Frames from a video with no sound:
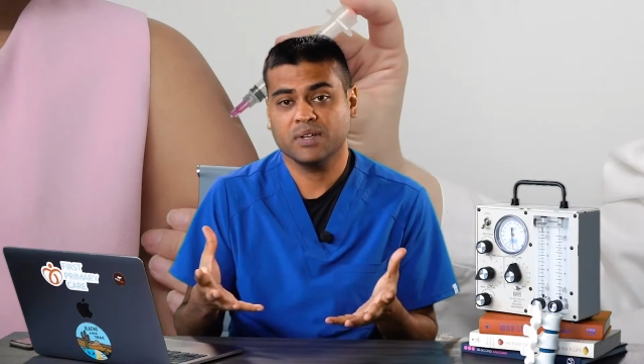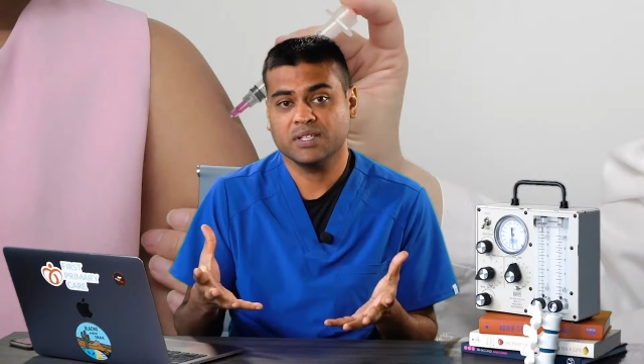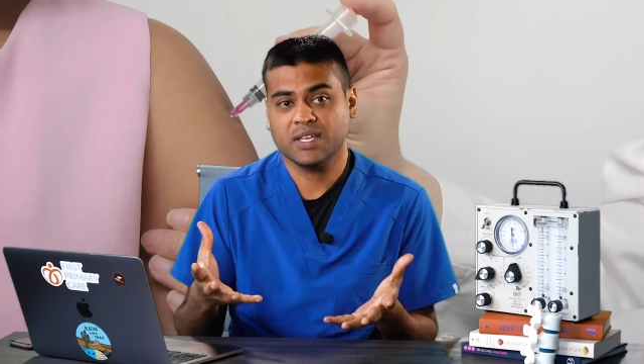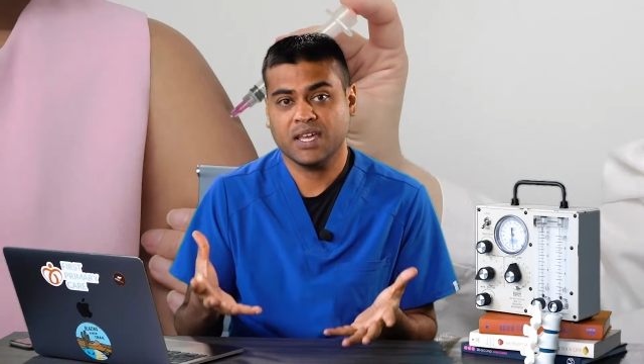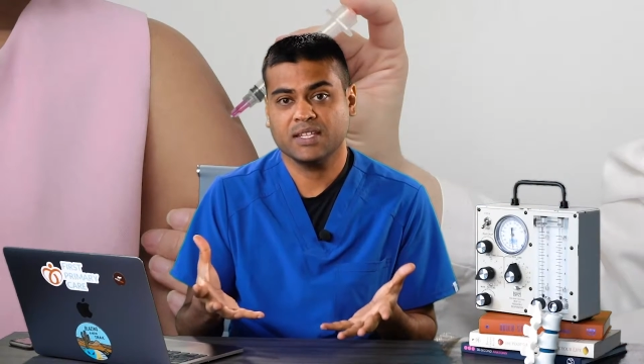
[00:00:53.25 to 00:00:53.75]

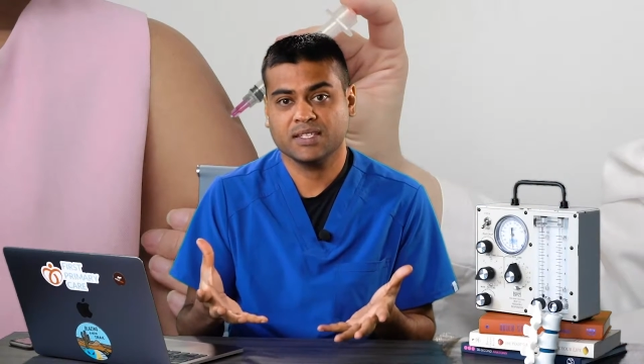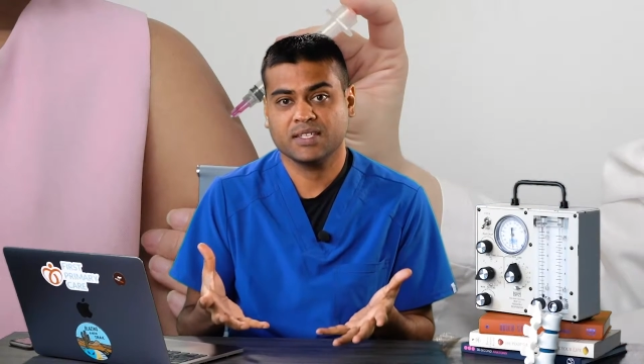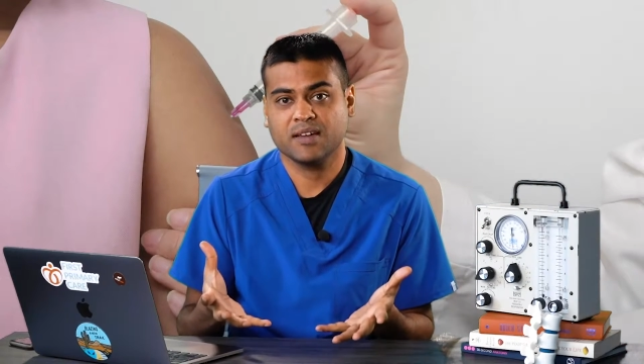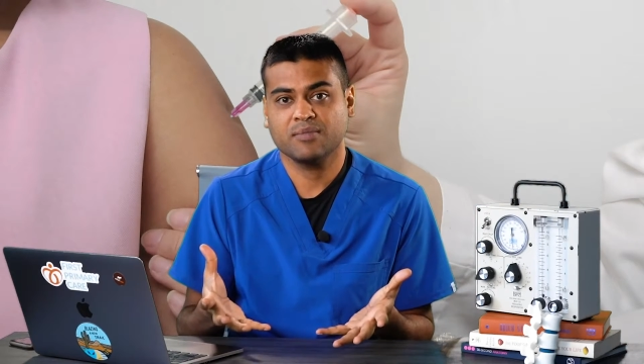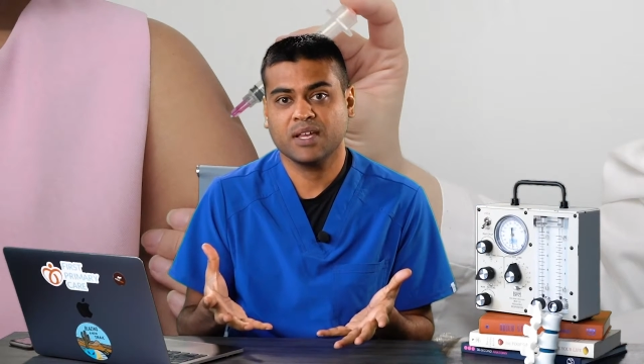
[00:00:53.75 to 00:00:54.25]
attained
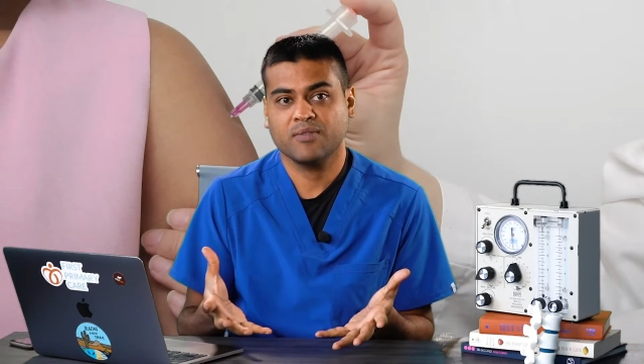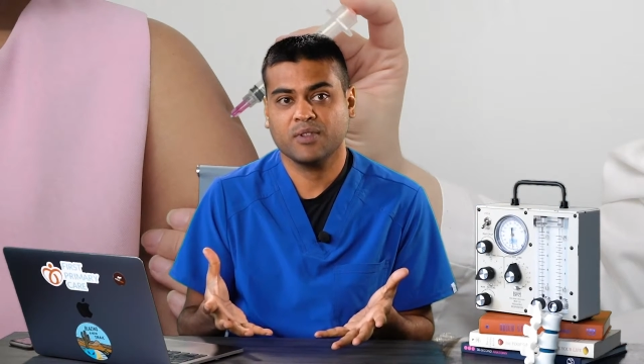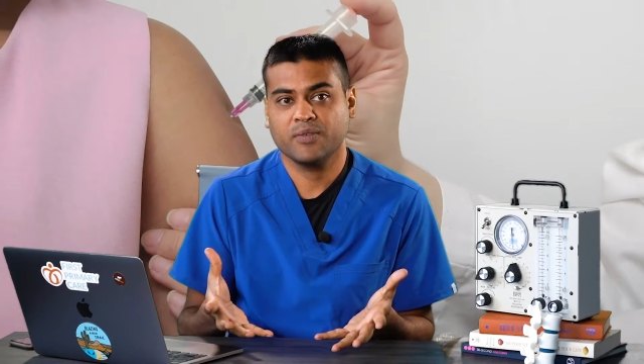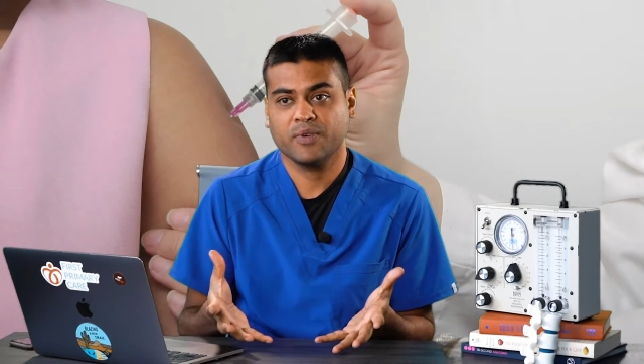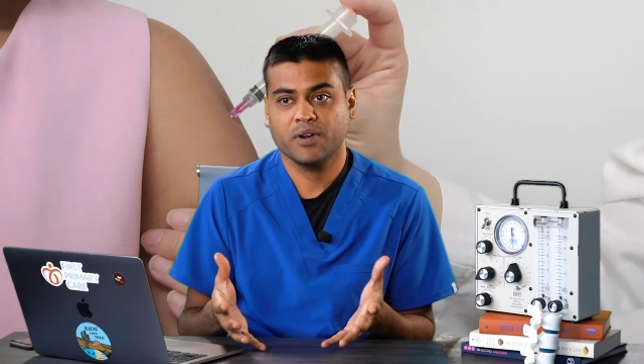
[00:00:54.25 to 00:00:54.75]
some
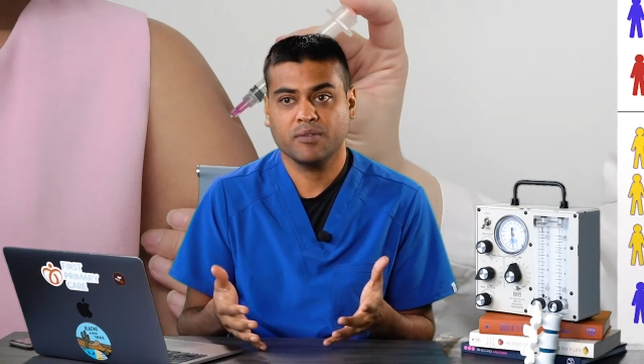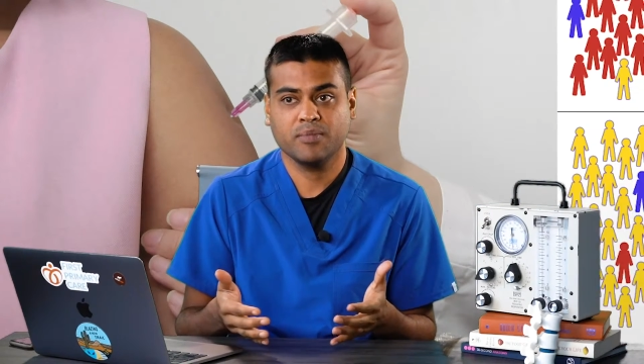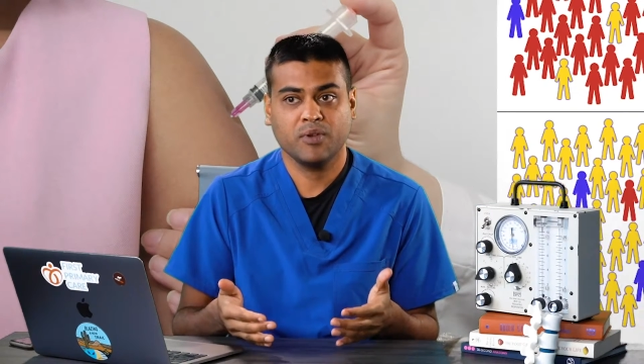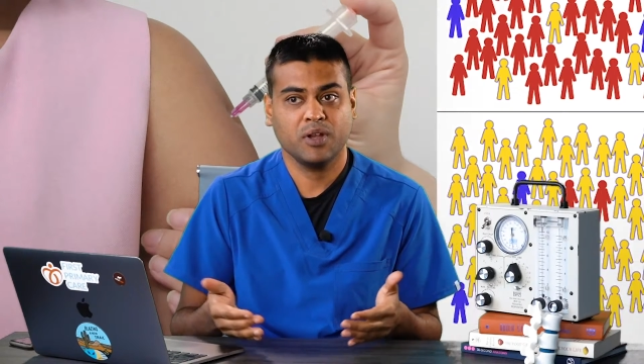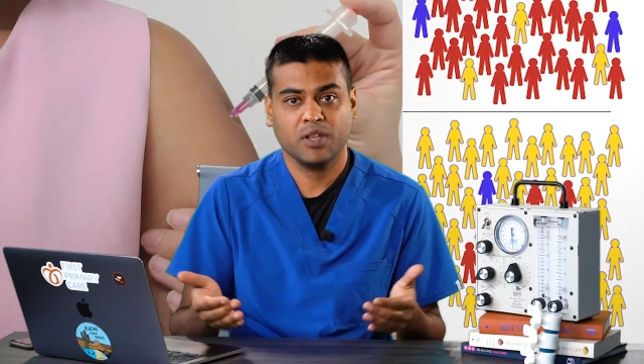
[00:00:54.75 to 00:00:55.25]
level of herd
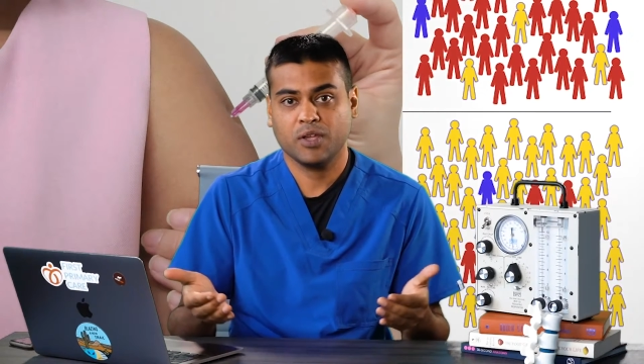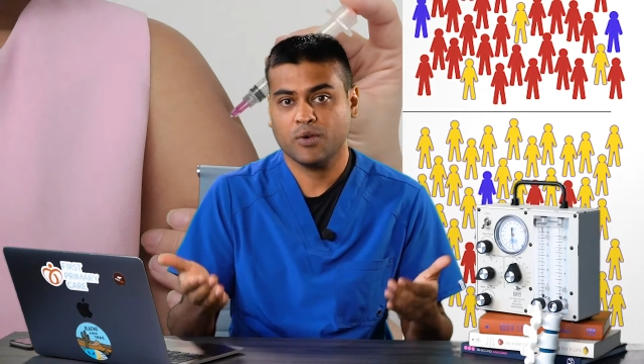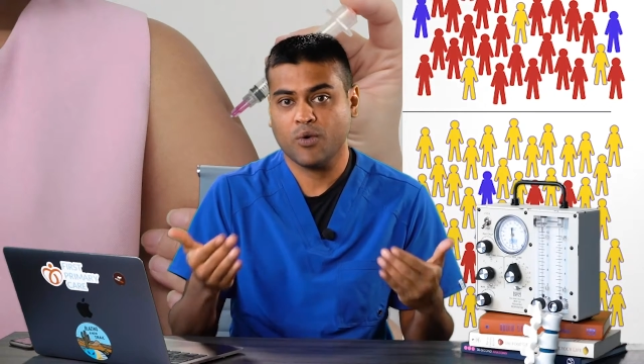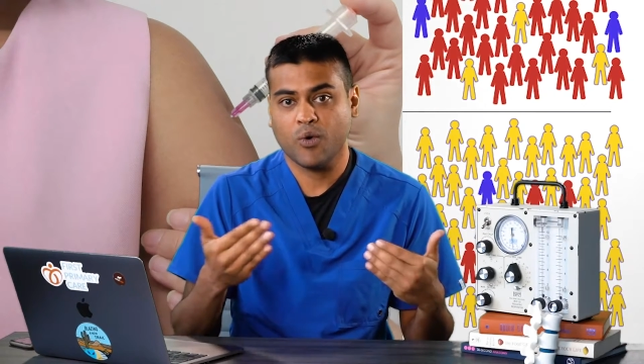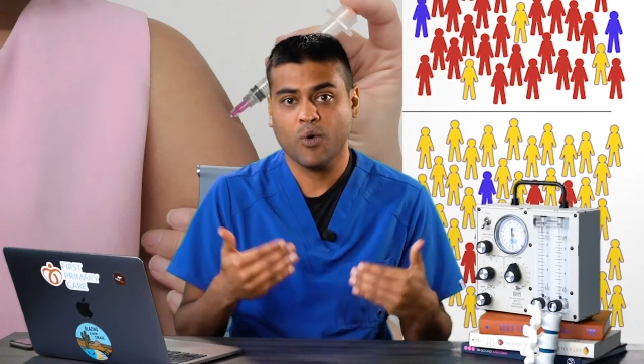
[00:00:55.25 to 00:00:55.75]
immunity
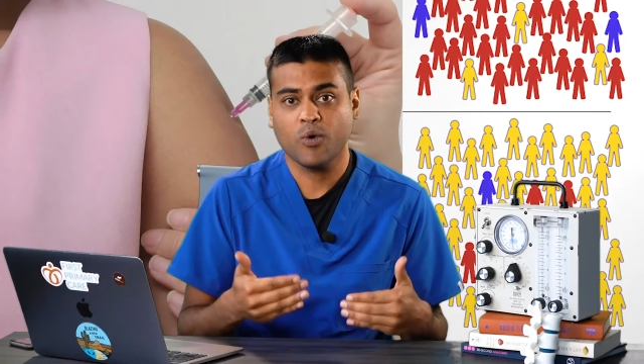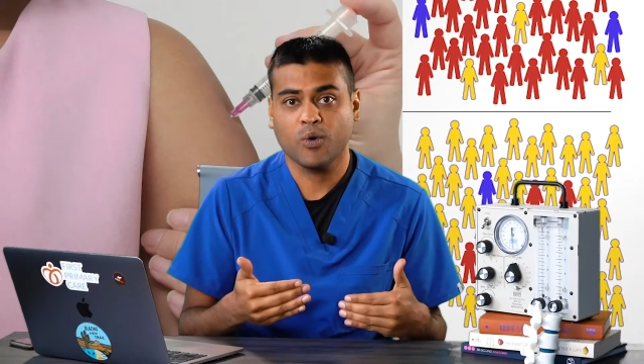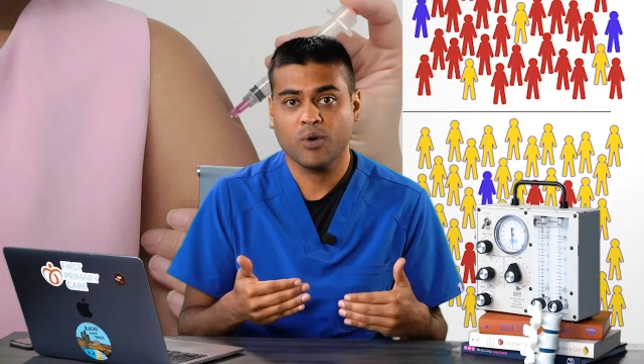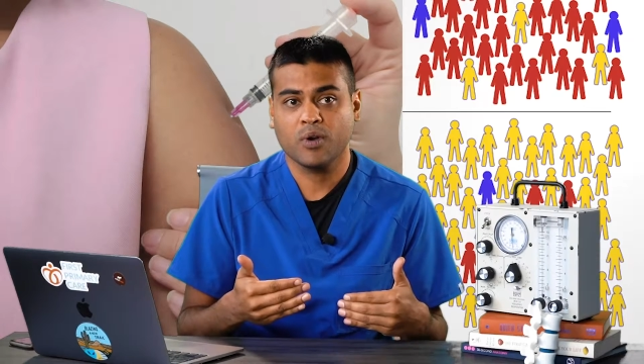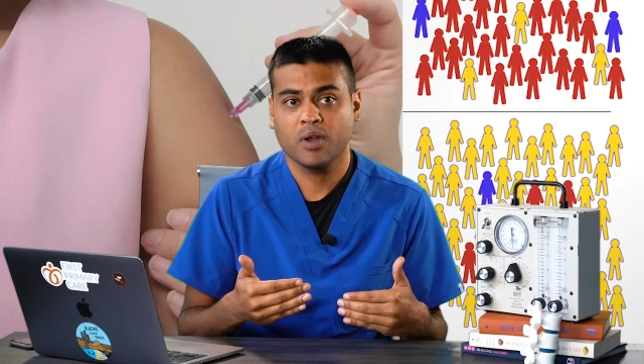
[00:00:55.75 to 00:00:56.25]

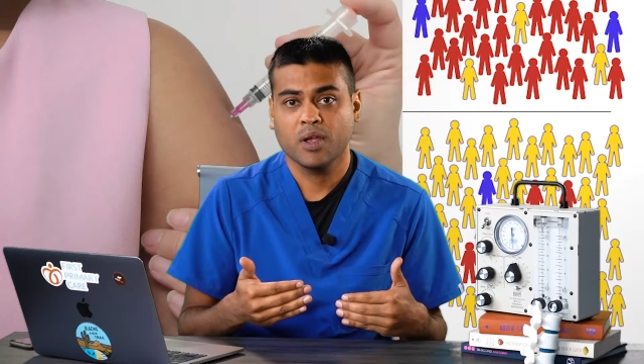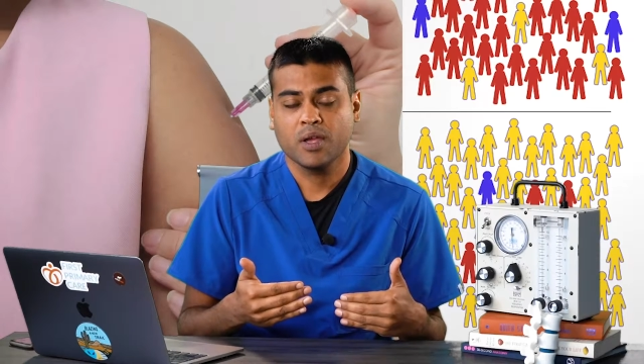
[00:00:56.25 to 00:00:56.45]
or